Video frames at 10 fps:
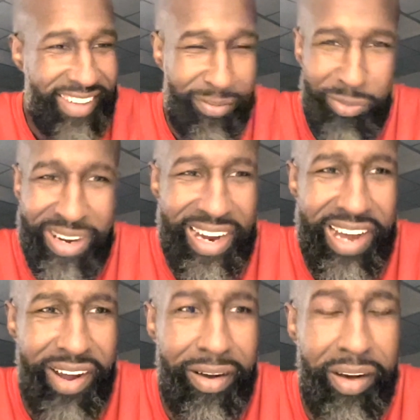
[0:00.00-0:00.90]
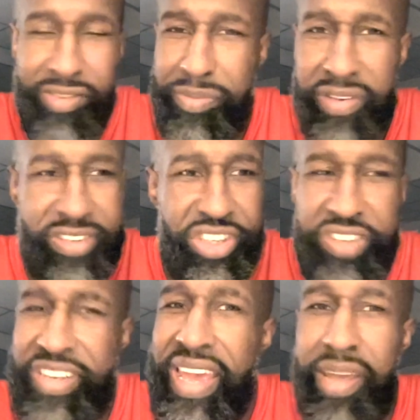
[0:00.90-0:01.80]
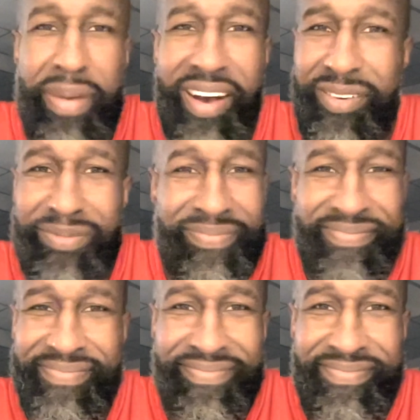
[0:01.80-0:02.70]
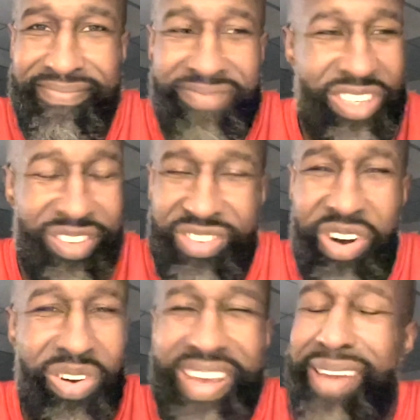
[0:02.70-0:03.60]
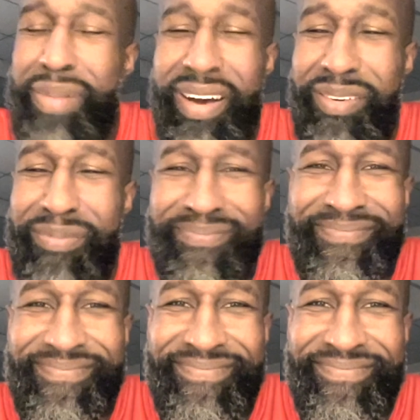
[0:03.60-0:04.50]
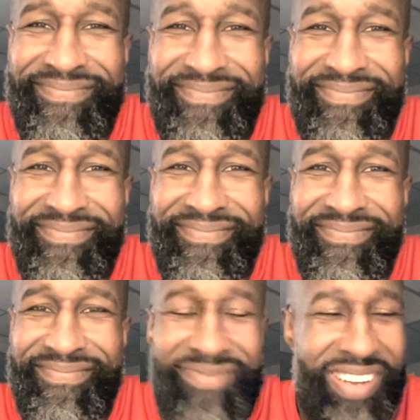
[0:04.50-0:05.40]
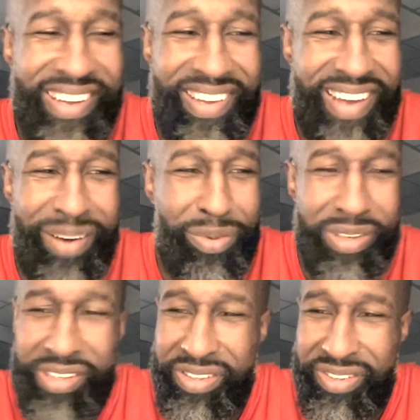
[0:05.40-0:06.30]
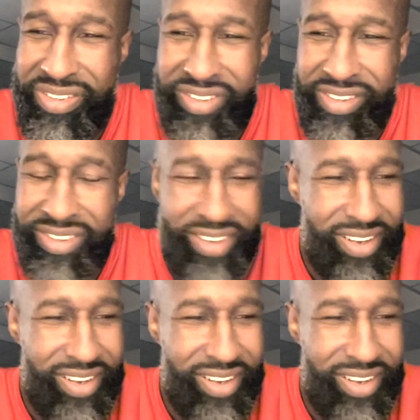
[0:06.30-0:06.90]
When I got off the bus, it just came out. It just all came out. Yeah, I was.